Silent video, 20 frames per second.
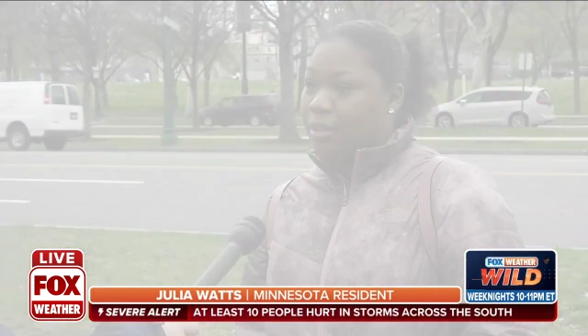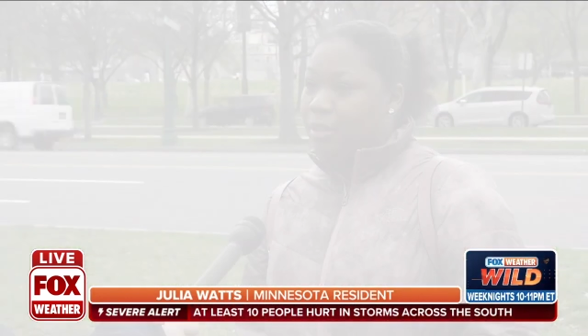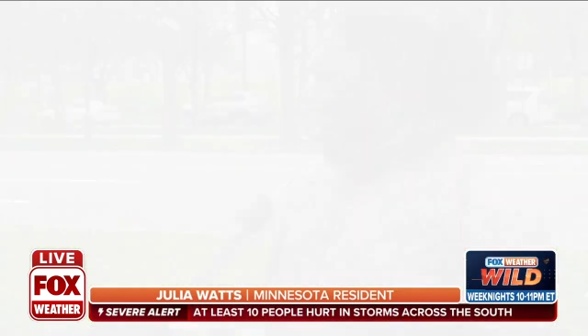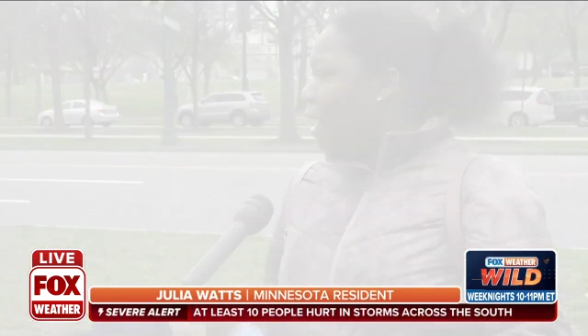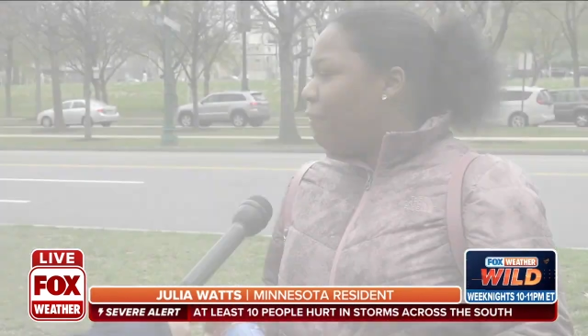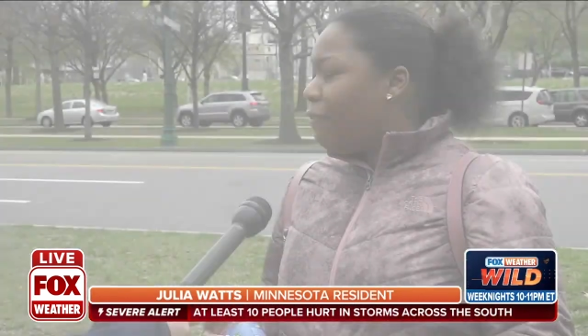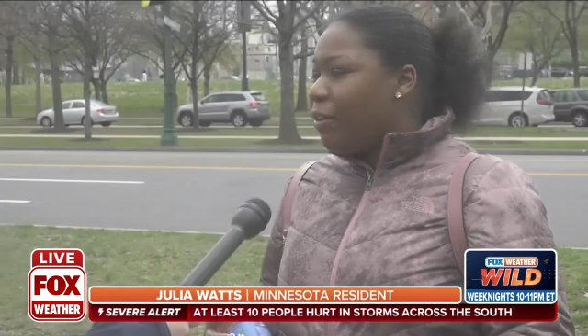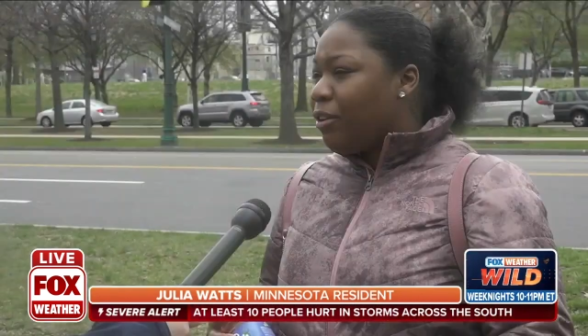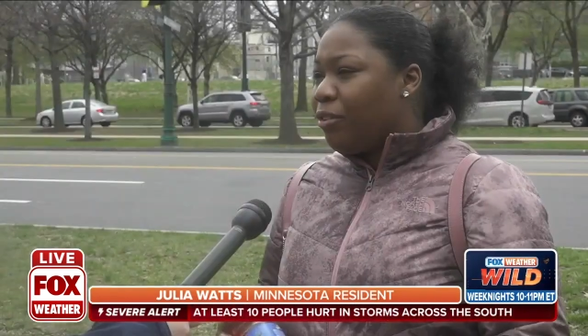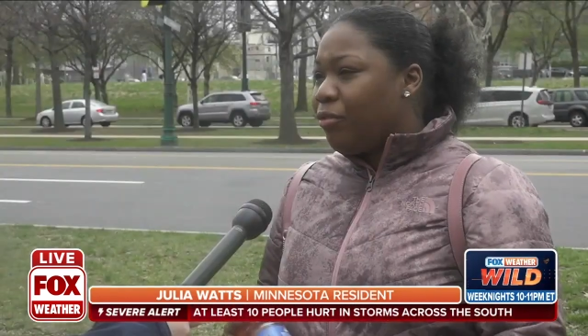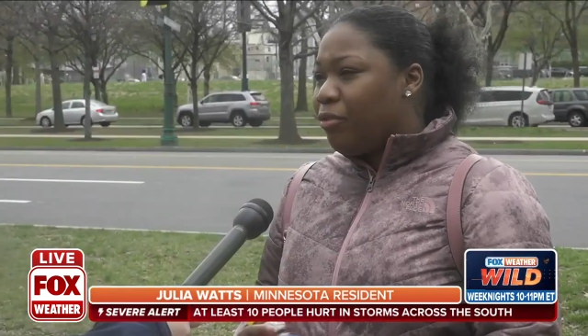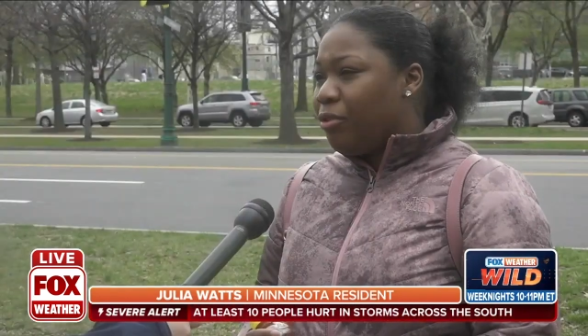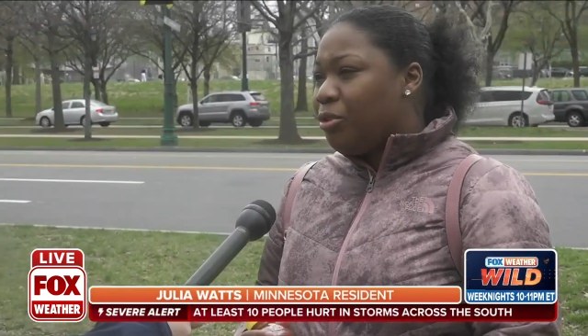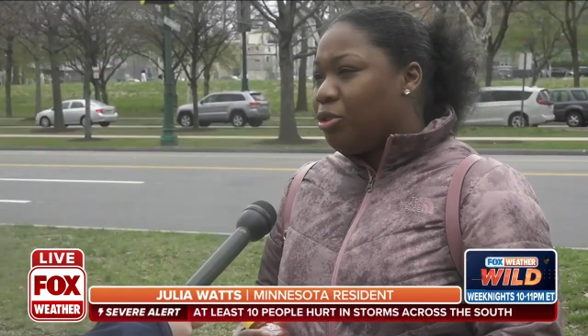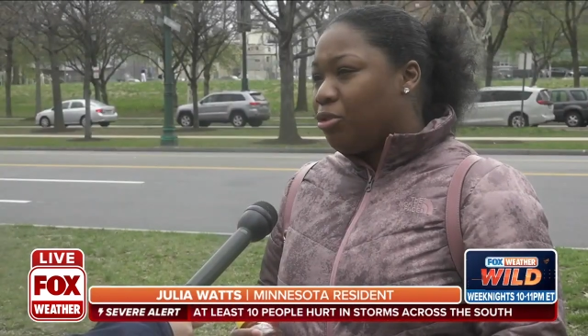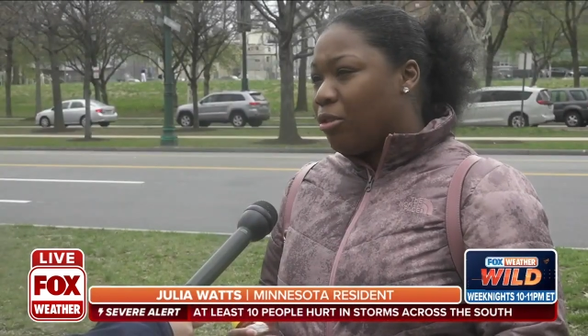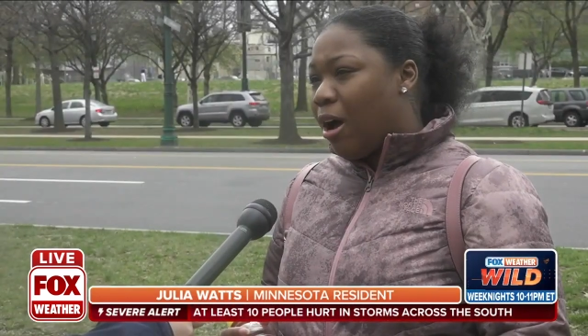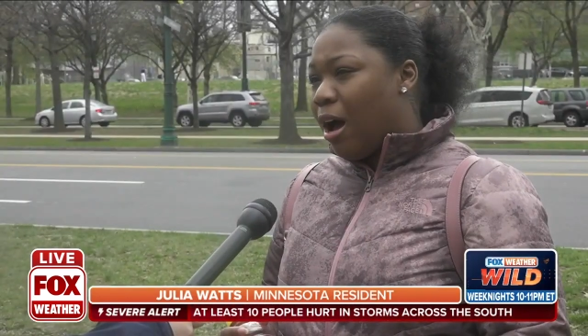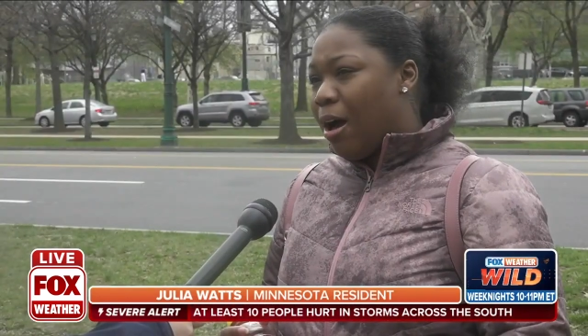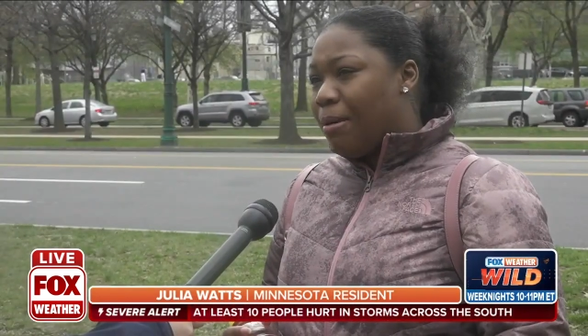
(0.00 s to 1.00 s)
I felt a few
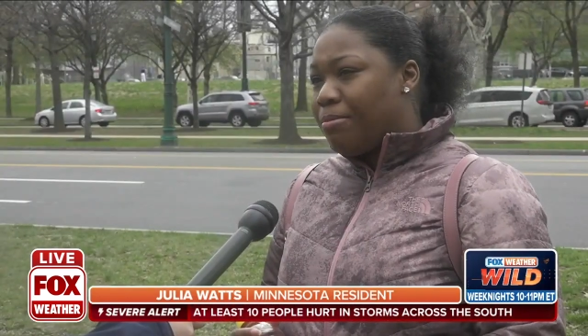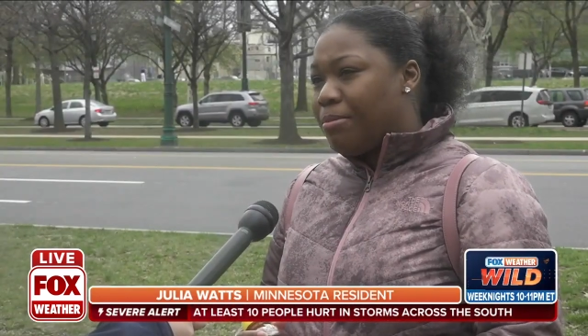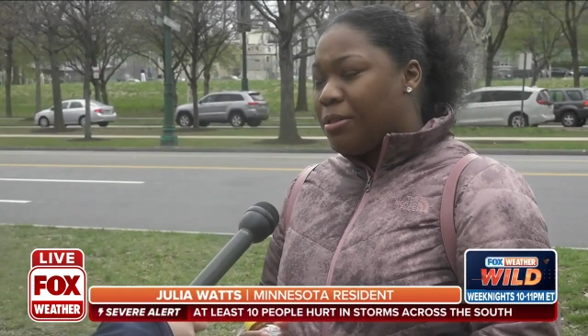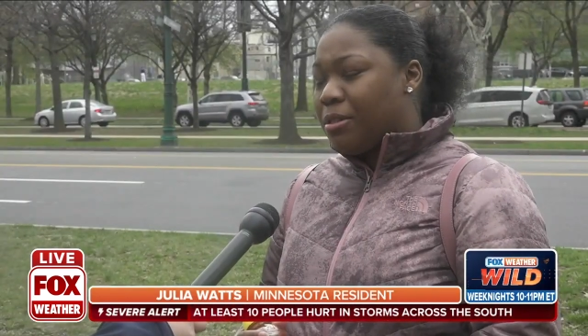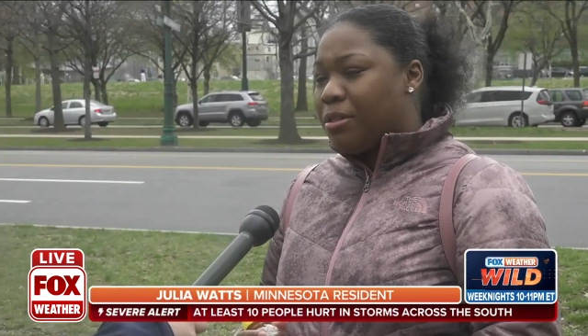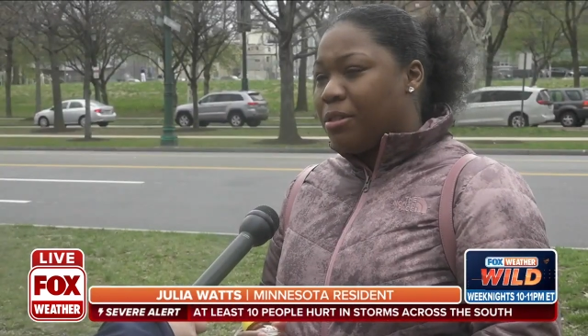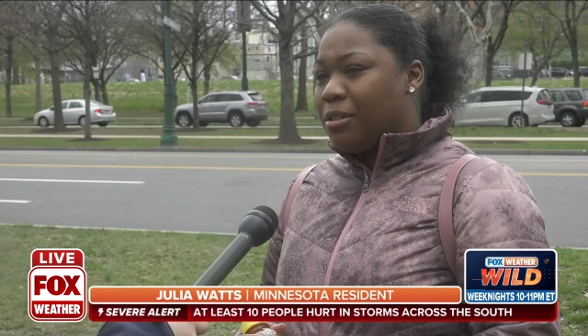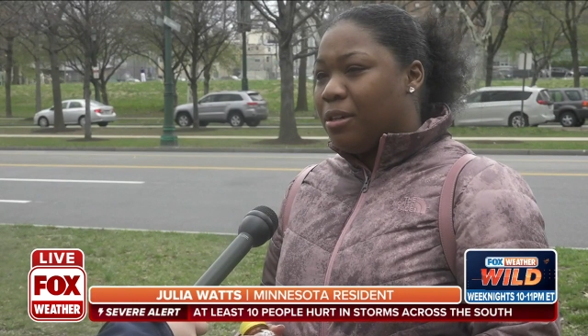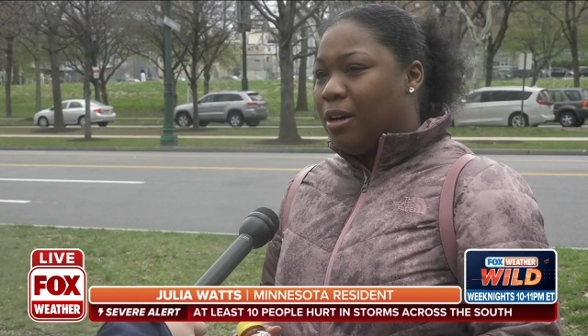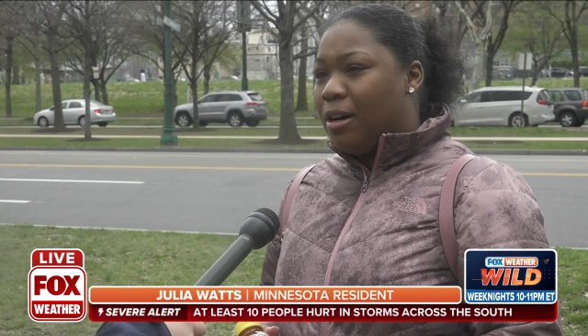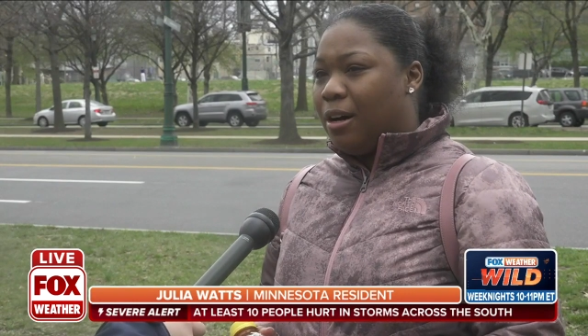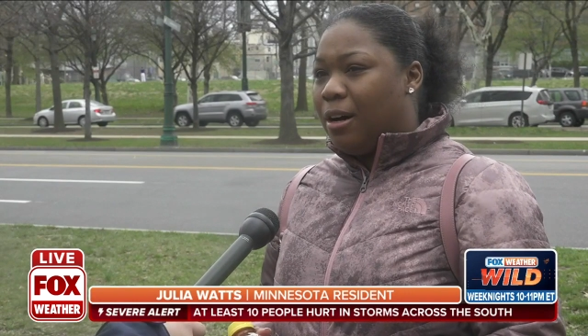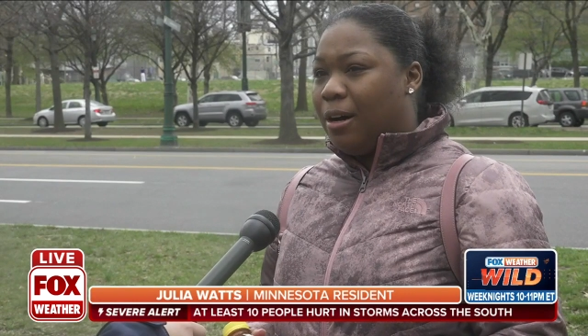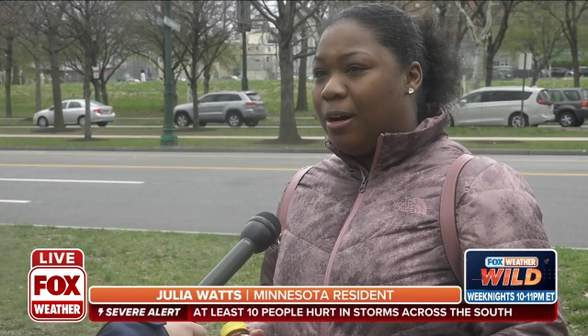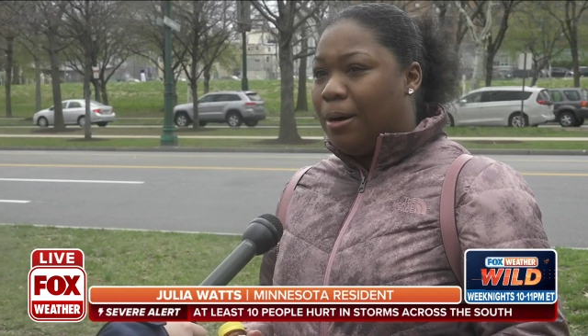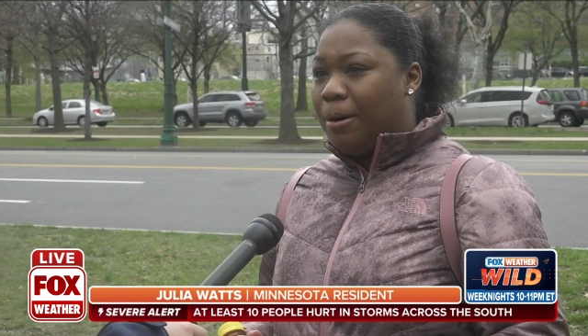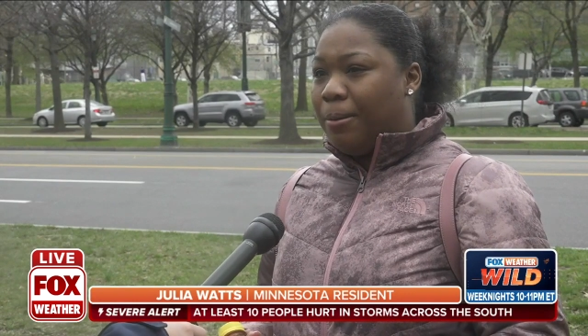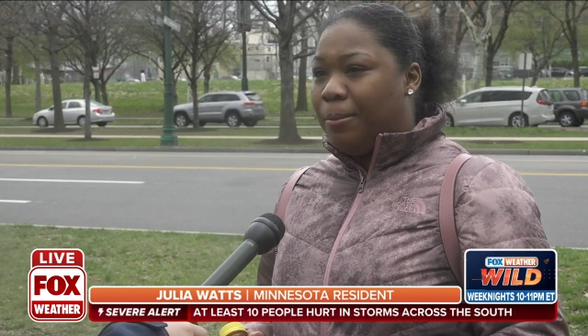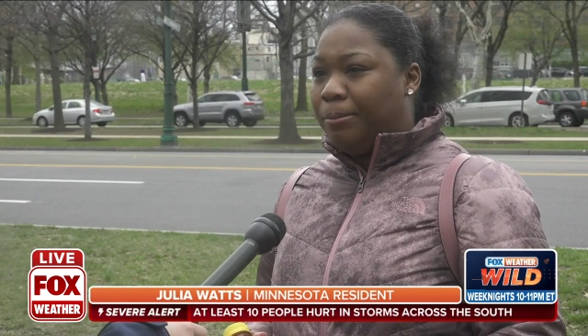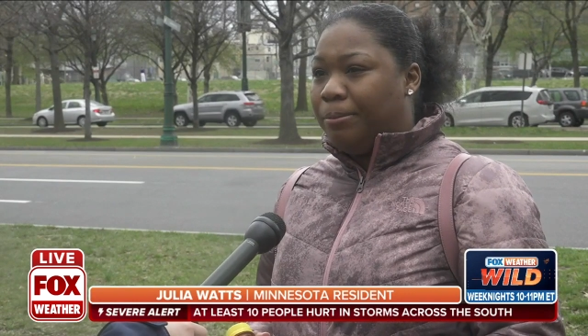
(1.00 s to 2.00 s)
drops,
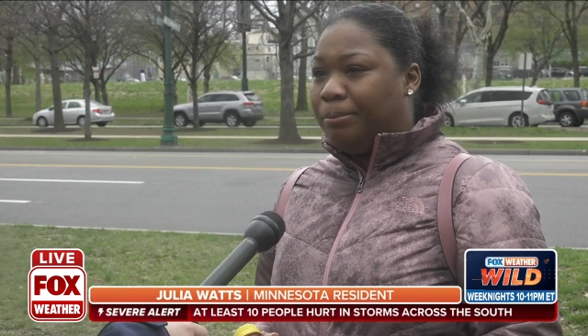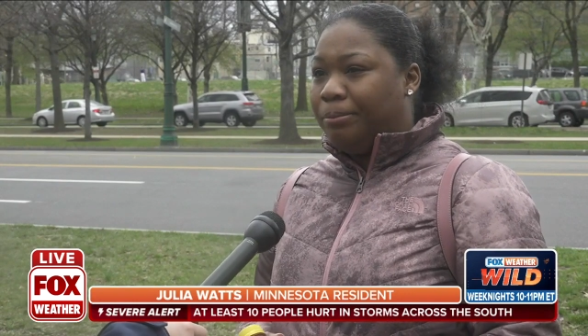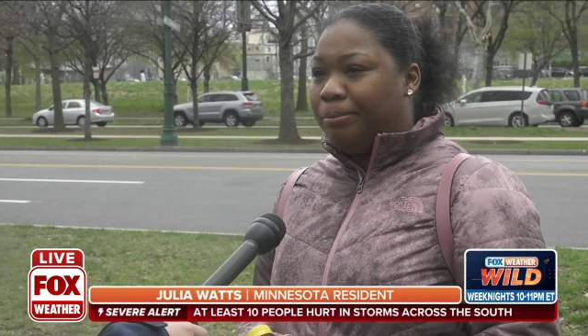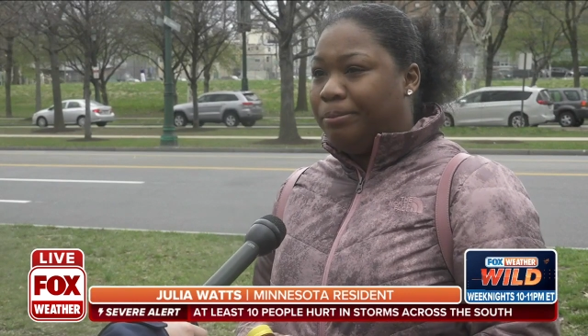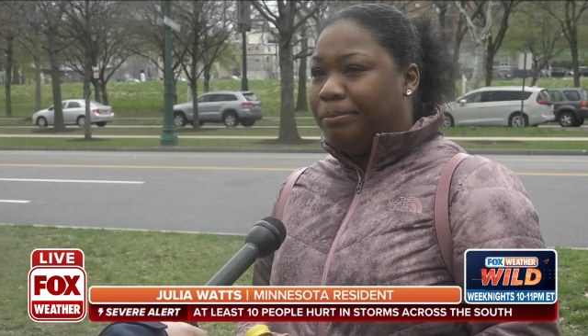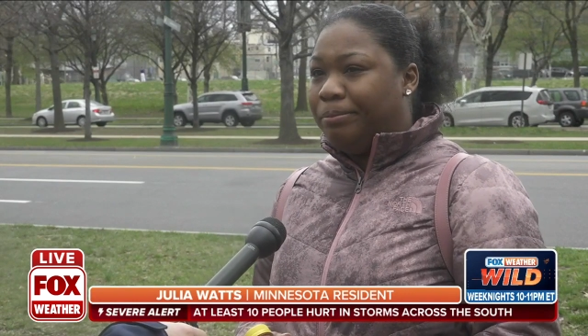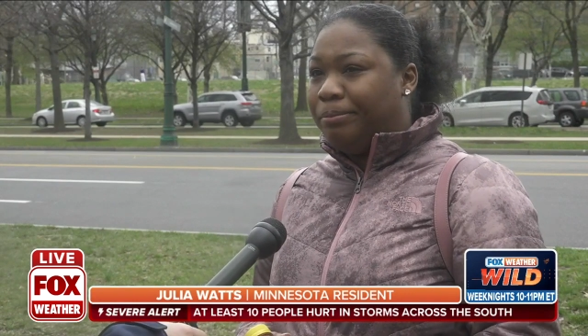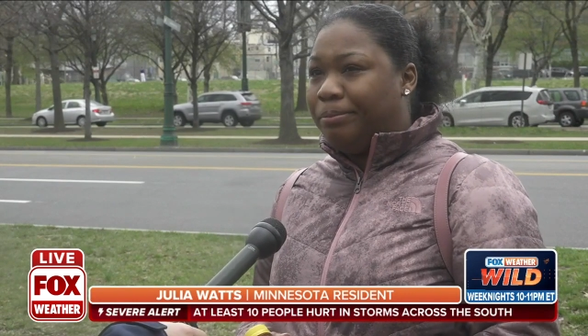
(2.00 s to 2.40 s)
um,